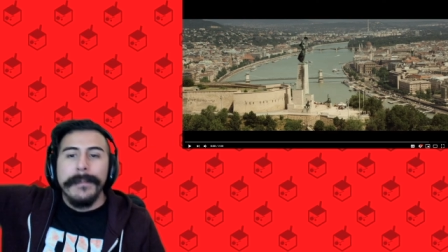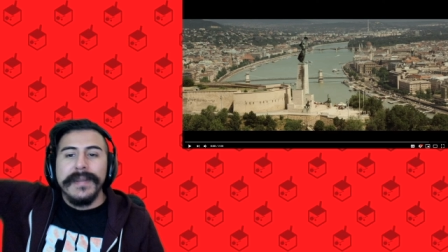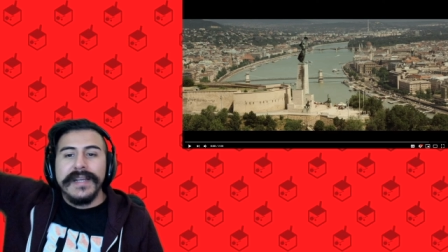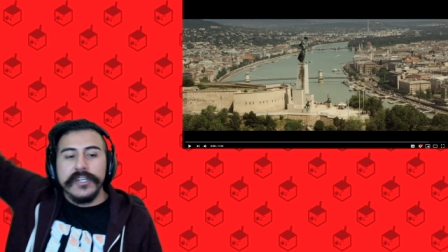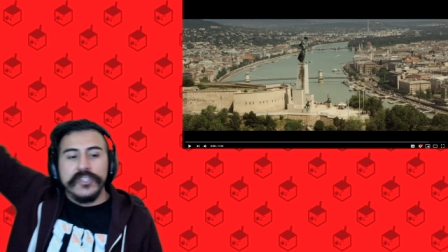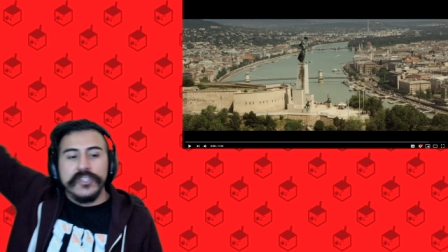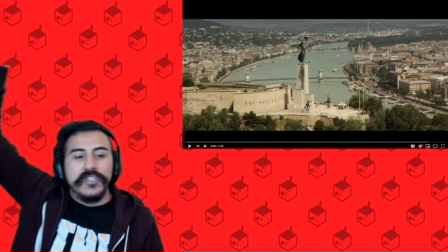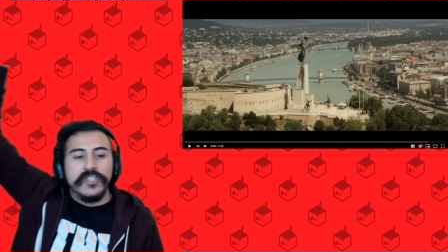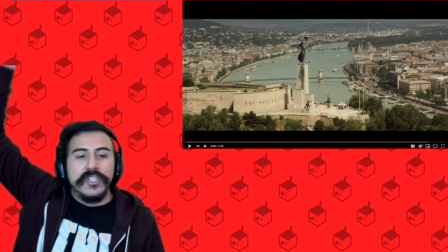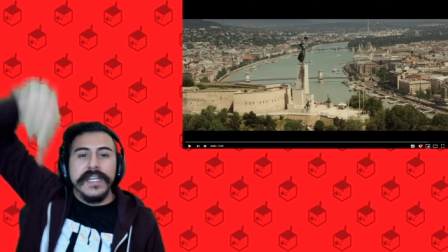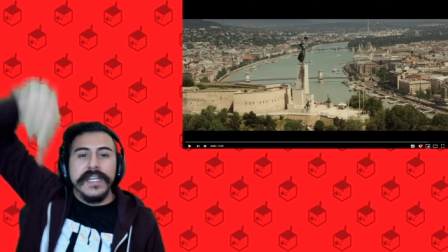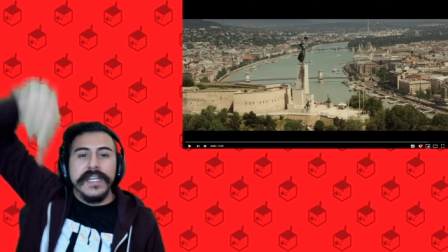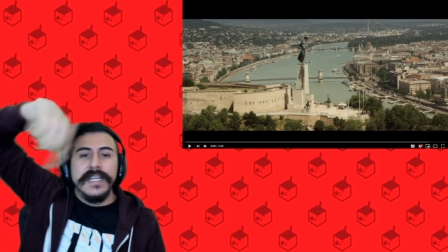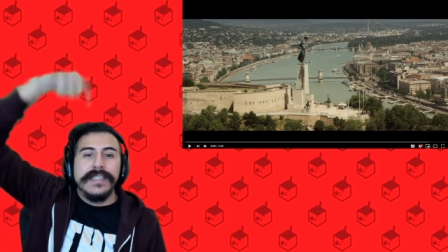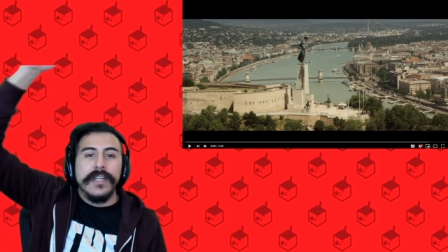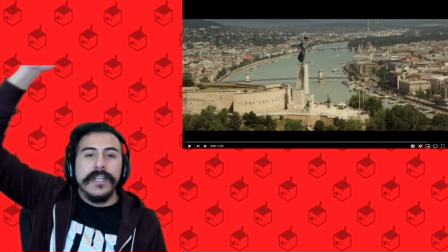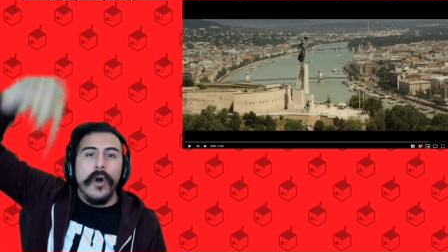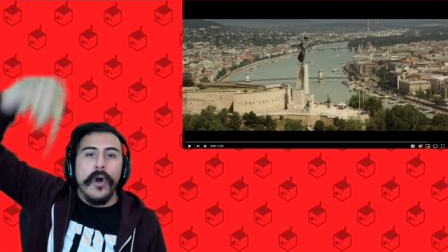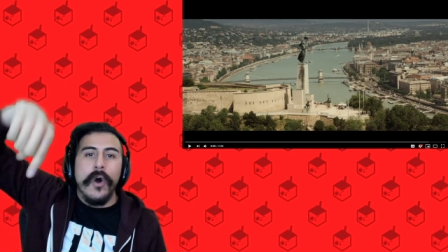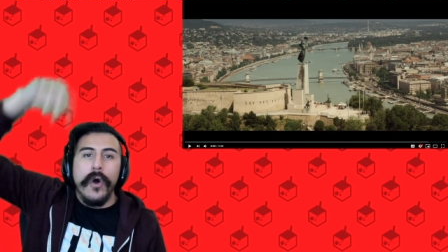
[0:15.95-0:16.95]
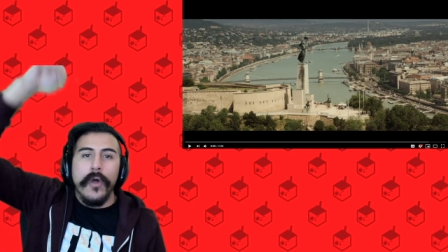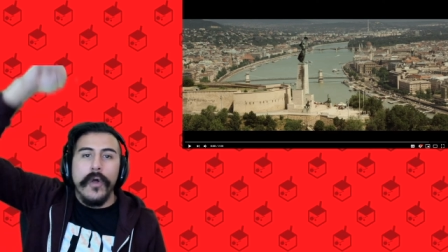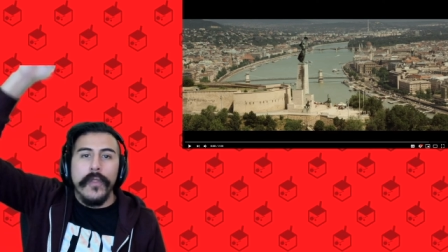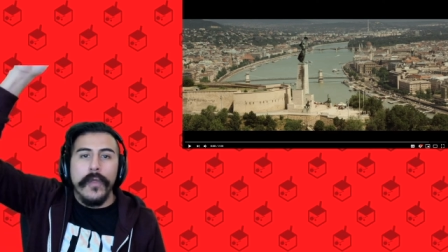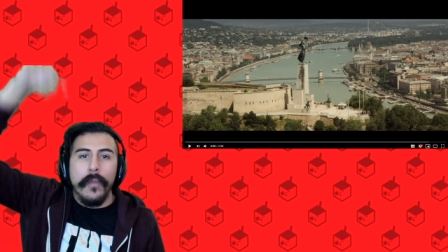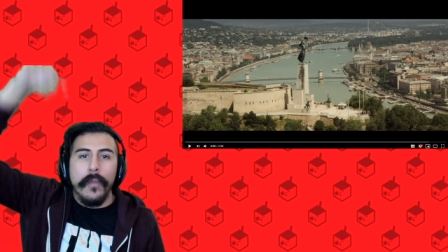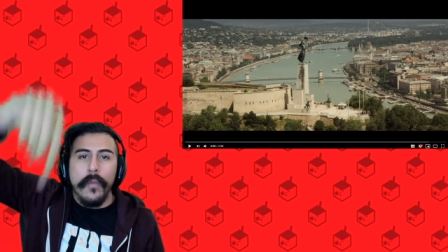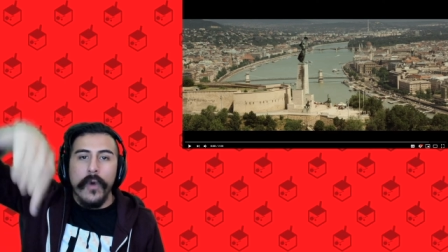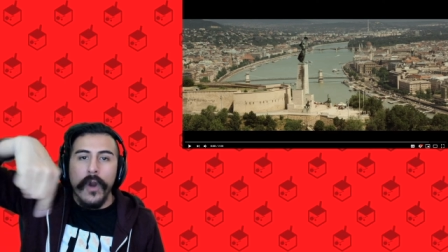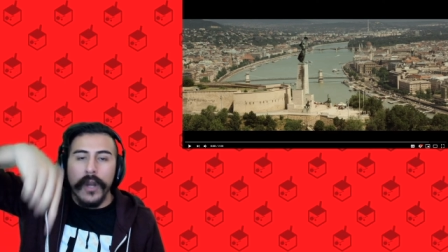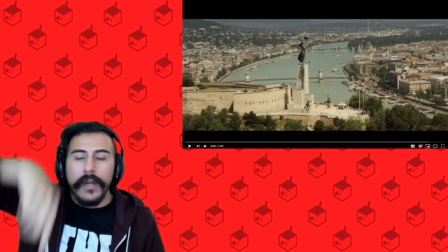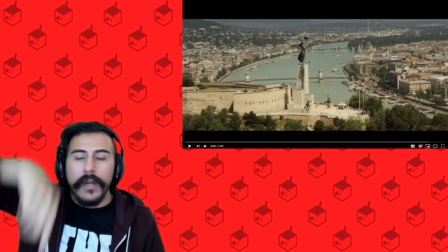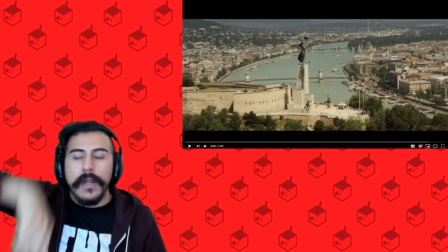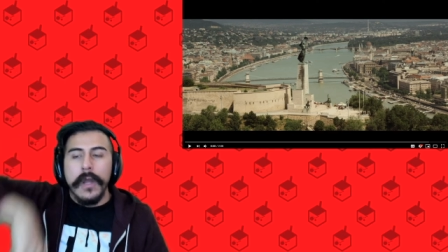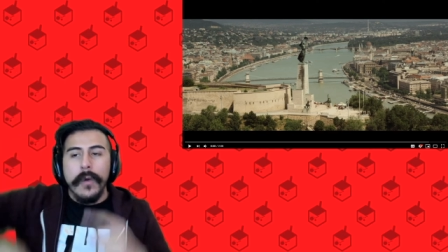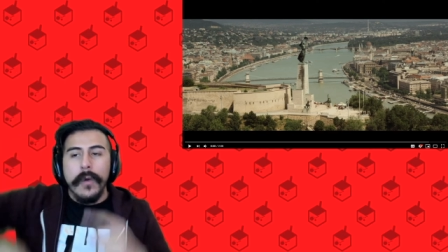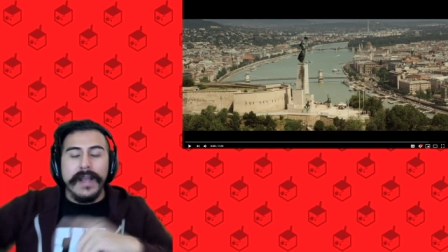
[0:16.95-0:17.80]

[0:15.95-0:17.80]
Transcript: because she did all the work.